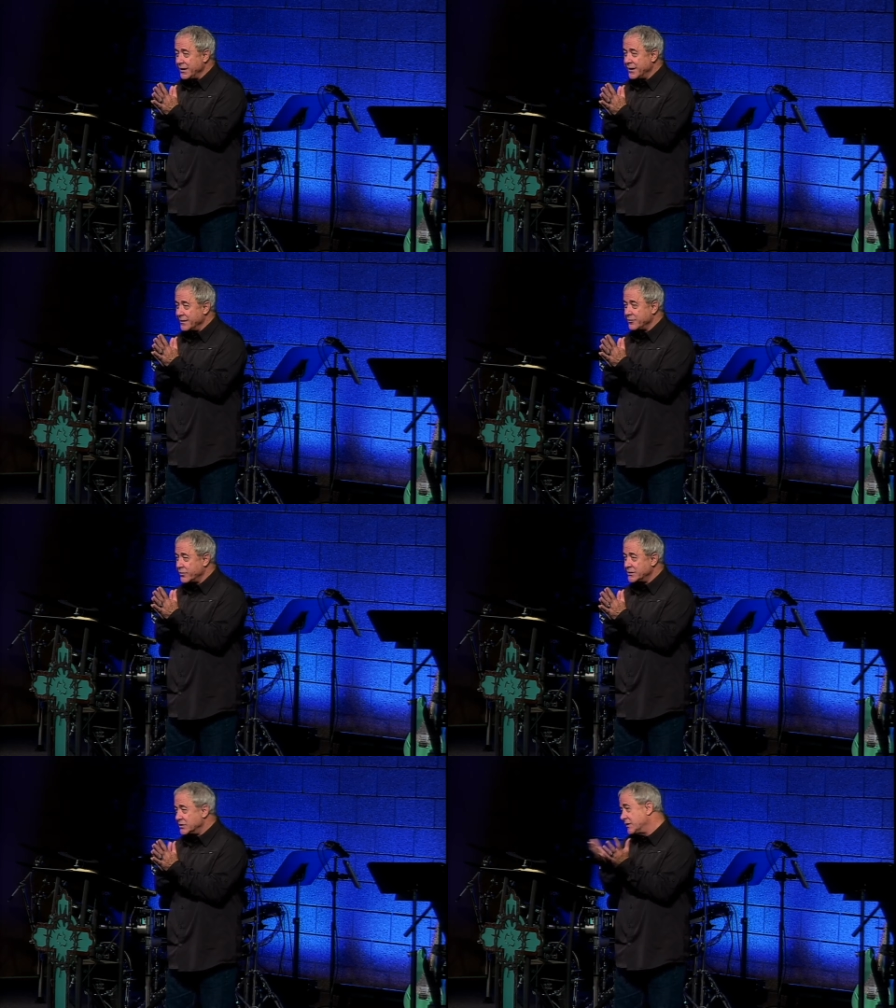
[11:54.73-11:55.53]
get
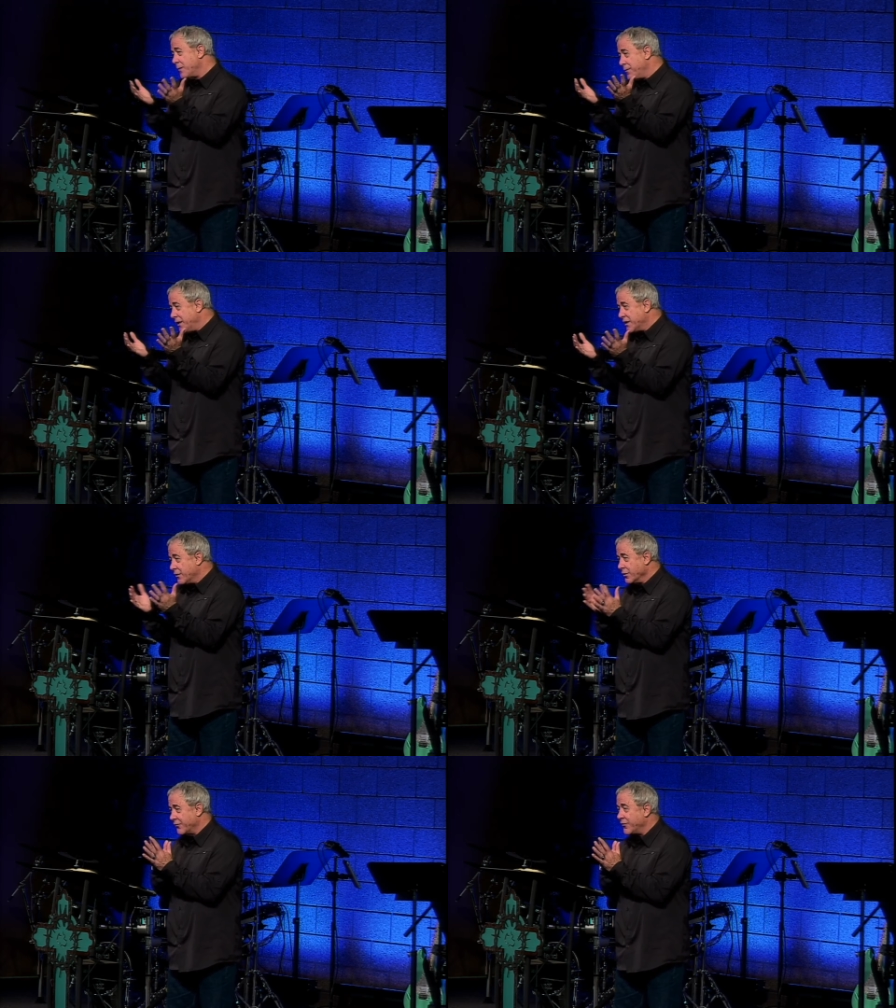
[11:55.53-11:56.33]
Christians, maybe
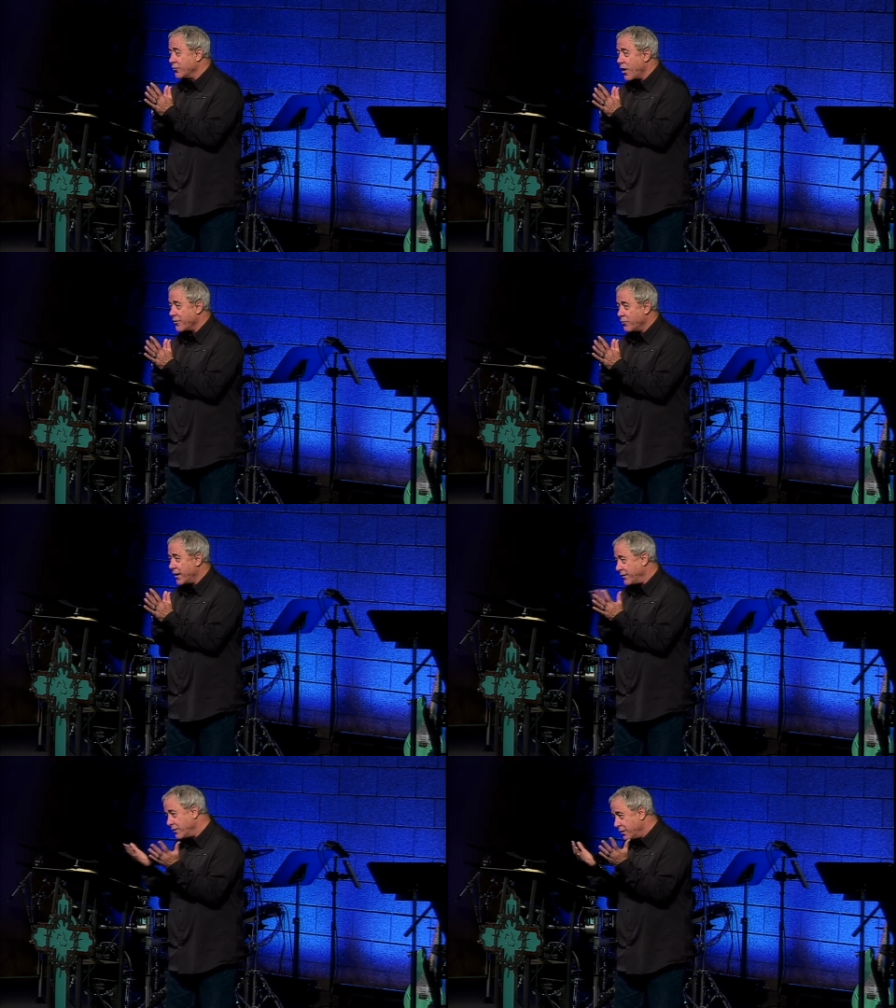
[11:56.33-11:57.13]
kill a few on the way.
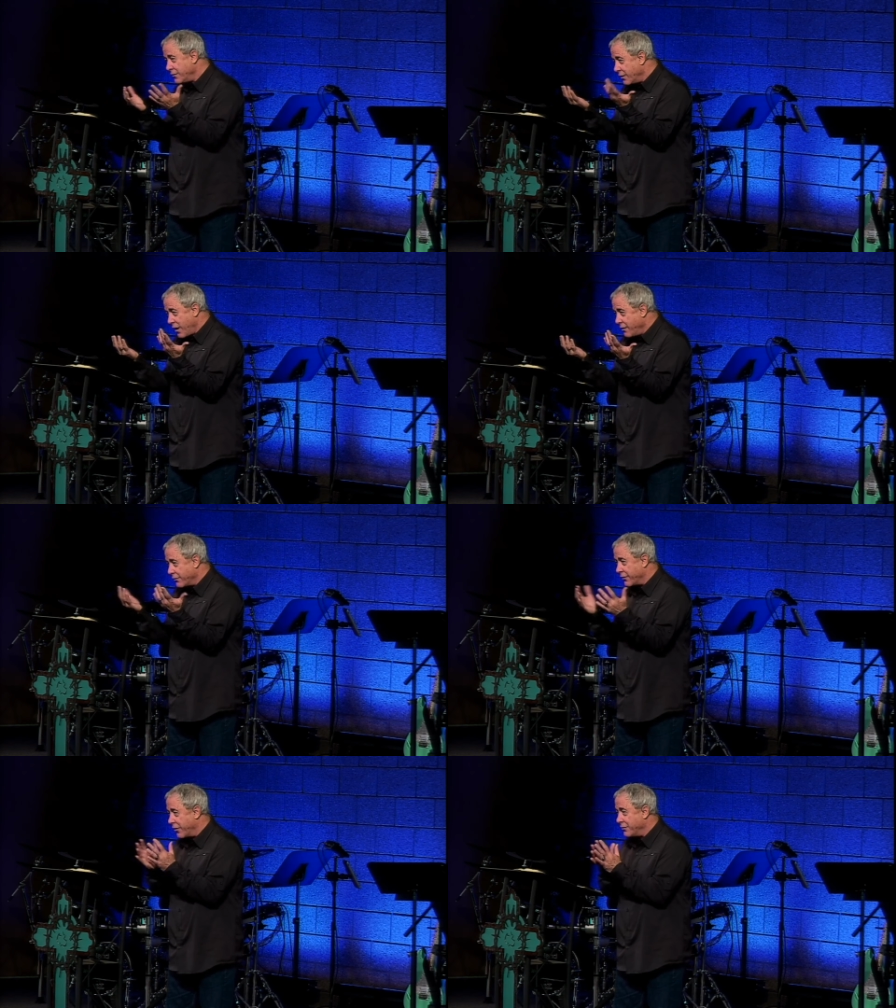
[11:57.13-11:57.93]
You know, you know, I don't
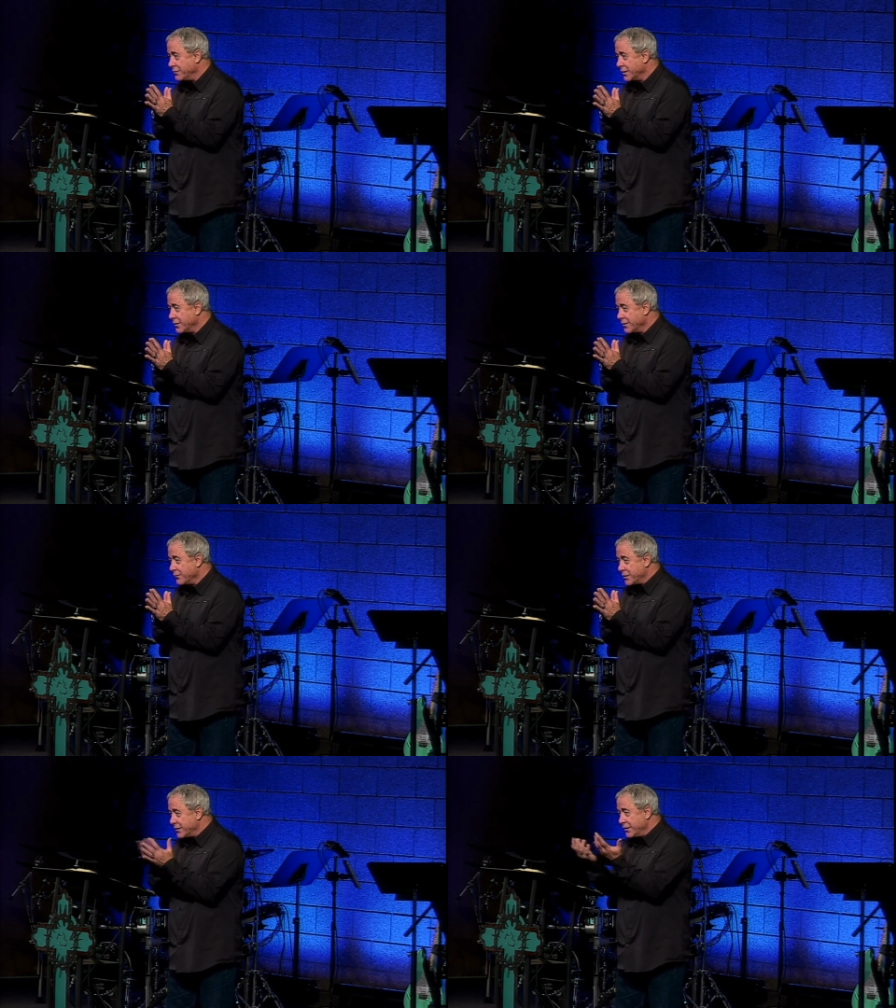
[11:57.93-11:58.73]
know.
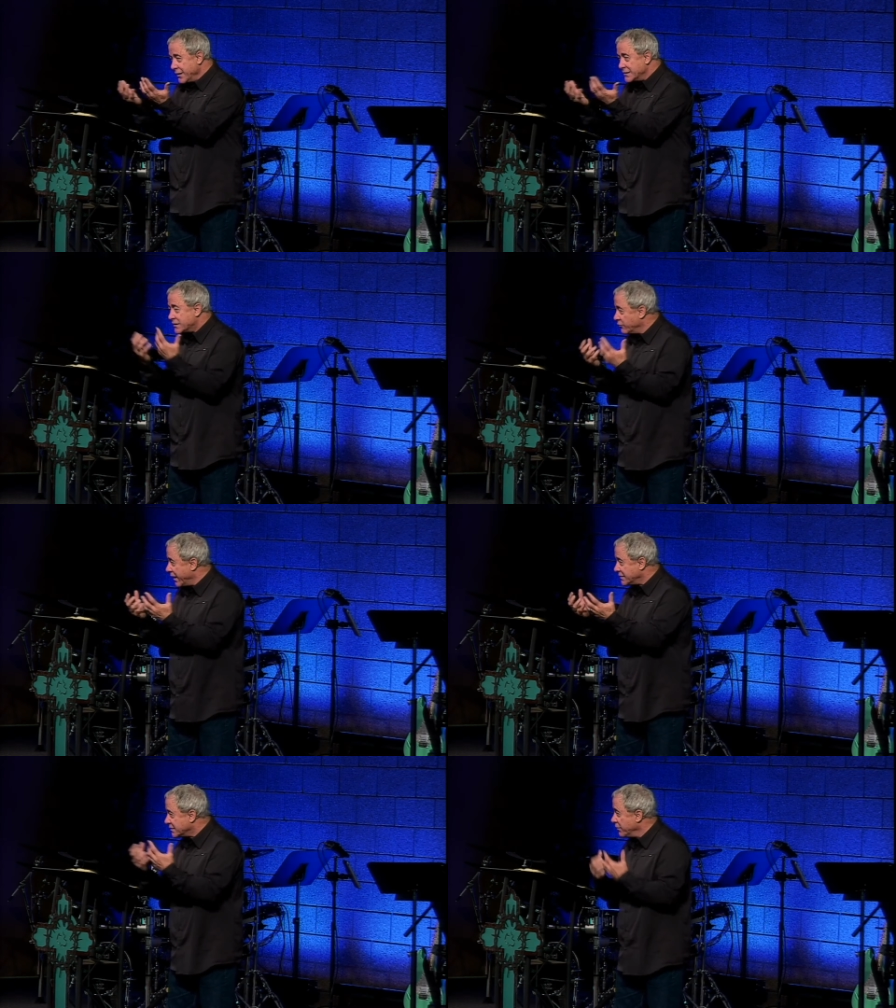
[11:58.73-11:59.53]
But at least
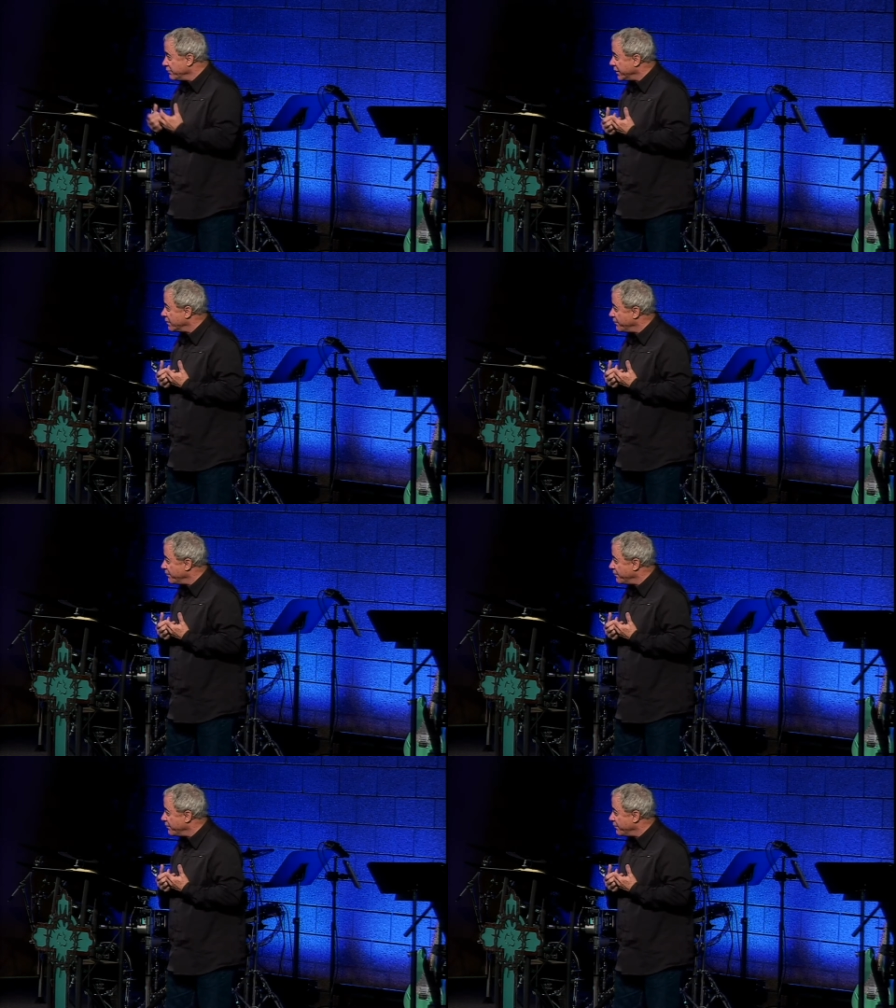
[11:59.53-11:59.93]
arrest them and bring them